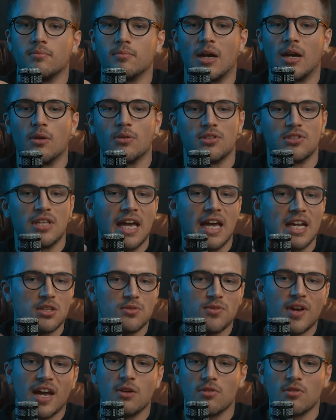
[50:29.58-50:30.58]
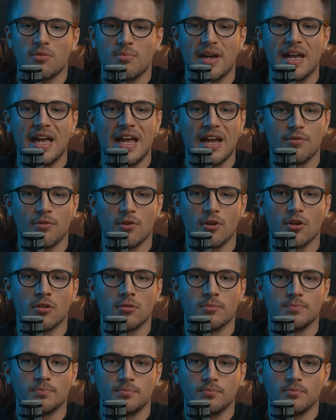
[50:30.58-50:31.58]
I was satisfied with my effort.
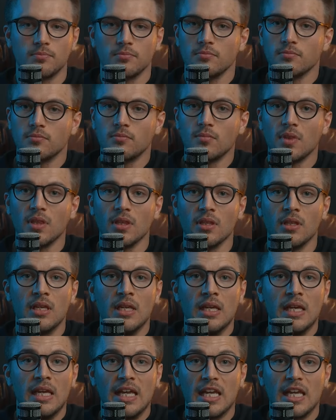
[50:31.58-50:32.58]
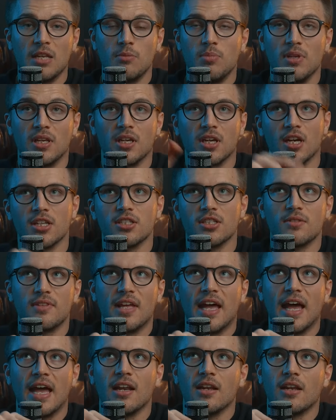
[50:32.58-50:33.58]
And because of
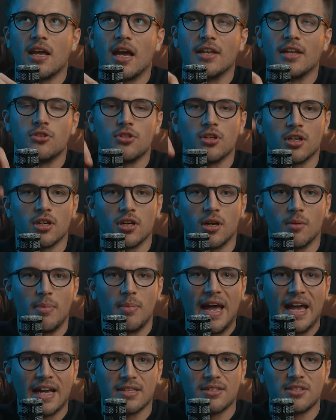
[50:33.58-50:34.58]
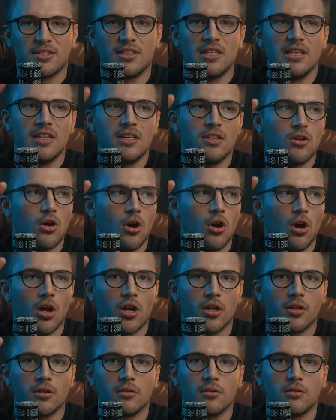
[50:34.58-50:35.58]
that, I took a back seat
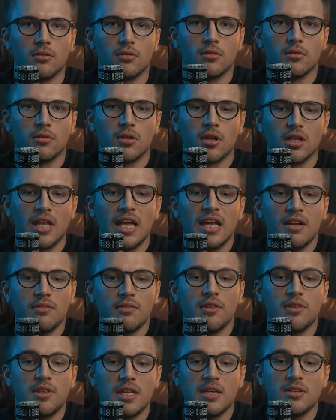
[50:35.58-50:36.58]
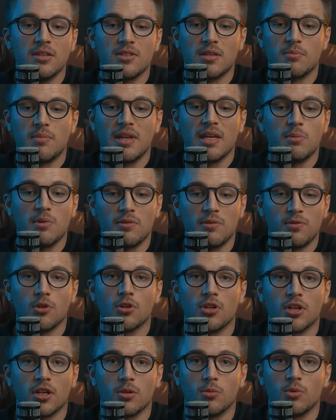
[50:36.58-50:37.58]
on a lot of the things that make me feel
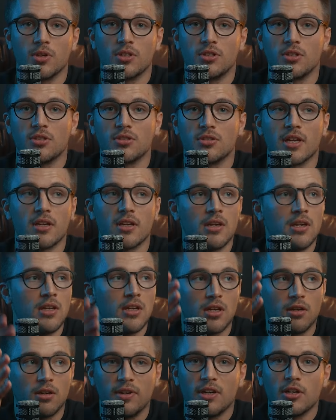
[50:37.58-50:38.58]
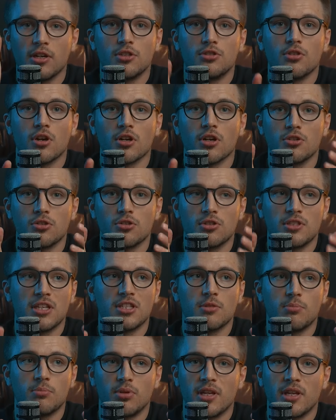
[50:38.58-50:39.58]
good, which is like a very structured
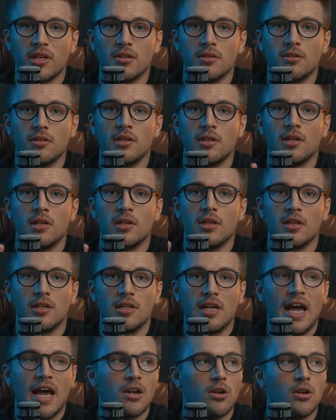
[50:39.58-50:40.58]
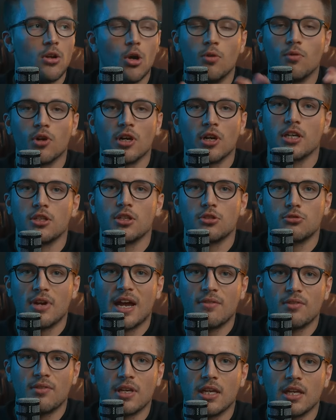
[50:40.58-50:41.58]
discipline, not over
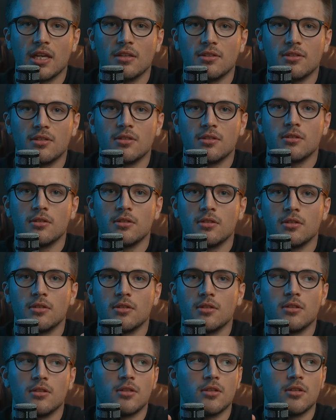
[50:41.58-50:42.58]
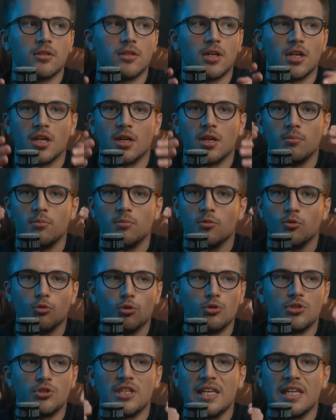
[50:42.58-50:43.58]
extravagant, um,
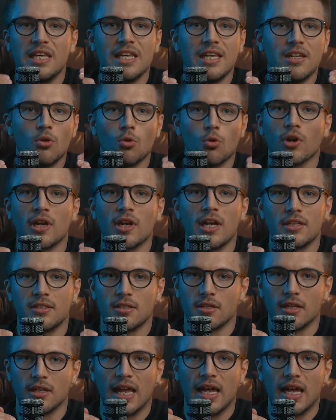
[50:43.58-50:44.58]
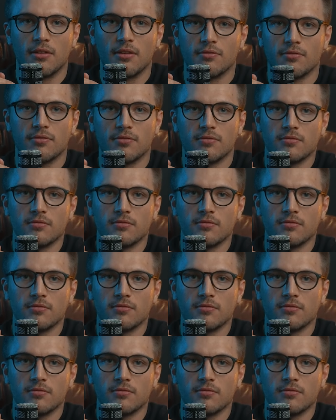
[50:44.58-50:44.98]
routine oriented life.